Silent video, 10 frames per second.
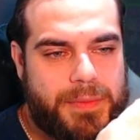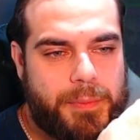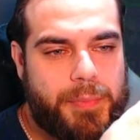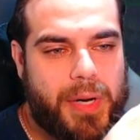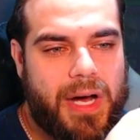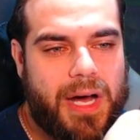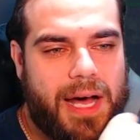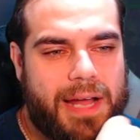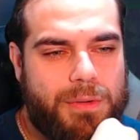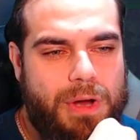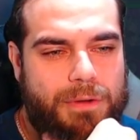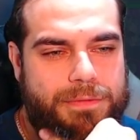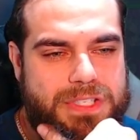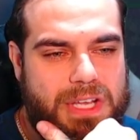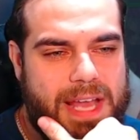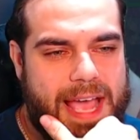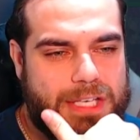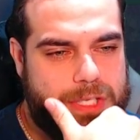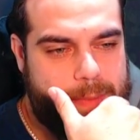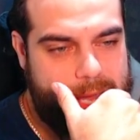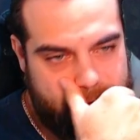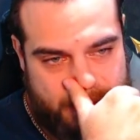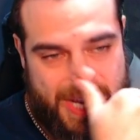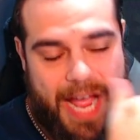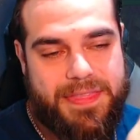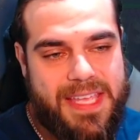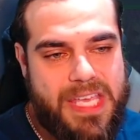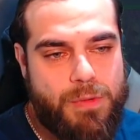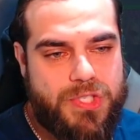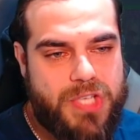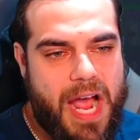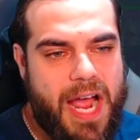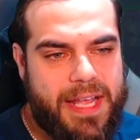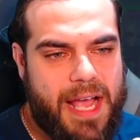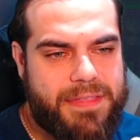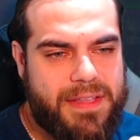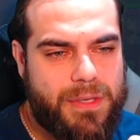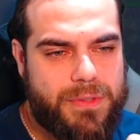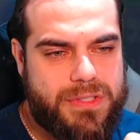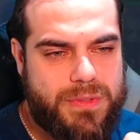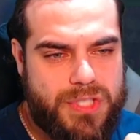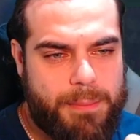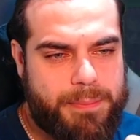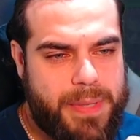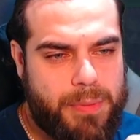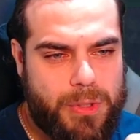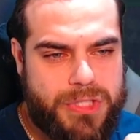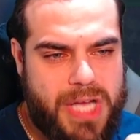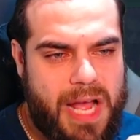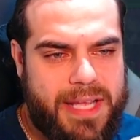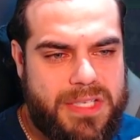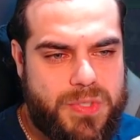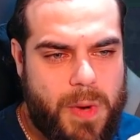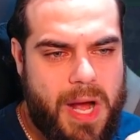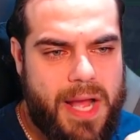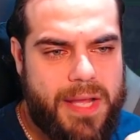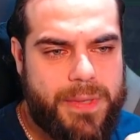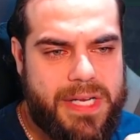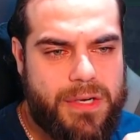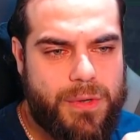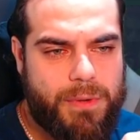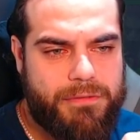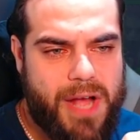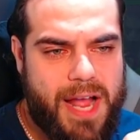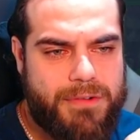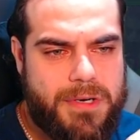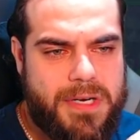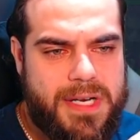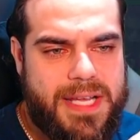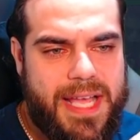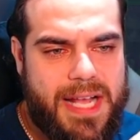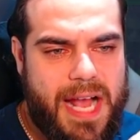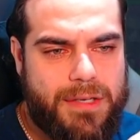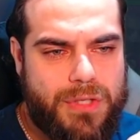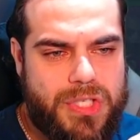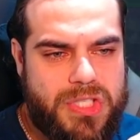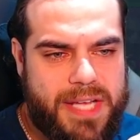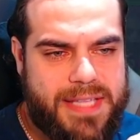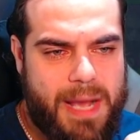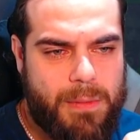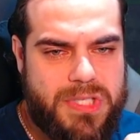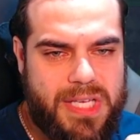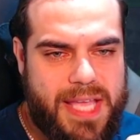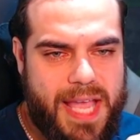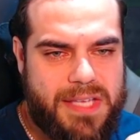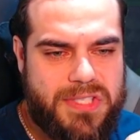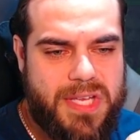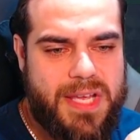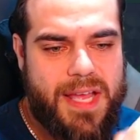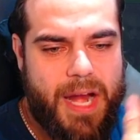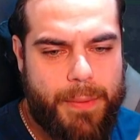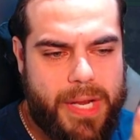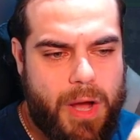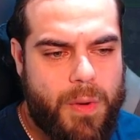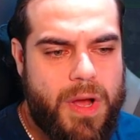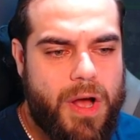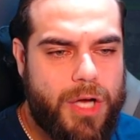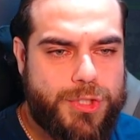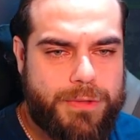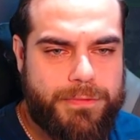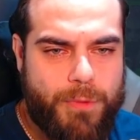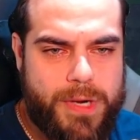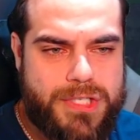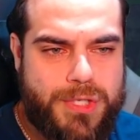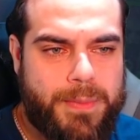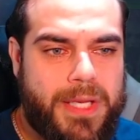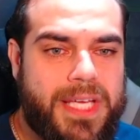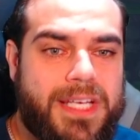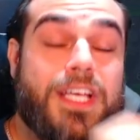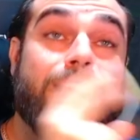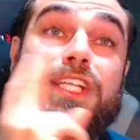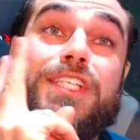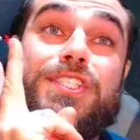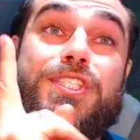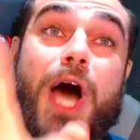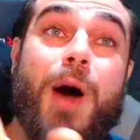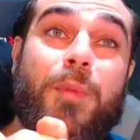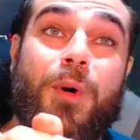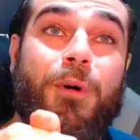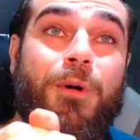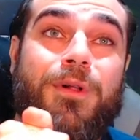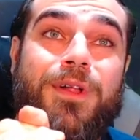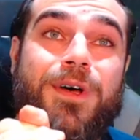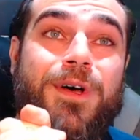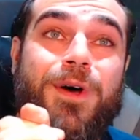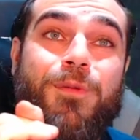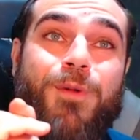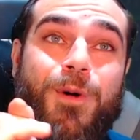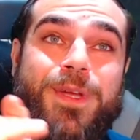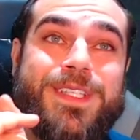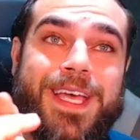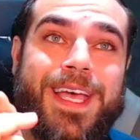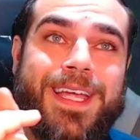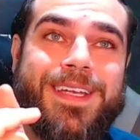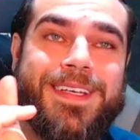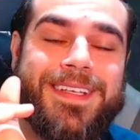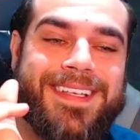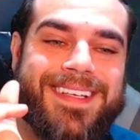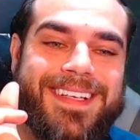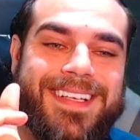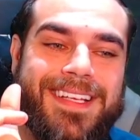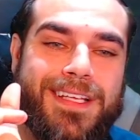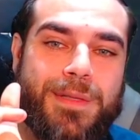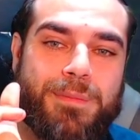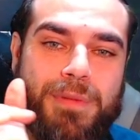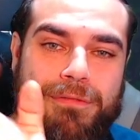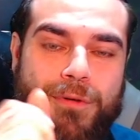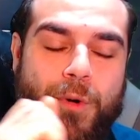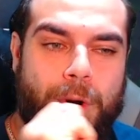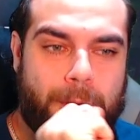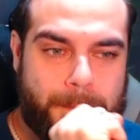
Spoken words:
But I don't know if it's going to actually make a difference. I think he was dying. I think some people are dying is why we needed a reviver. It kind of looks like that was the case. There we go. 142 million. Double what we did before.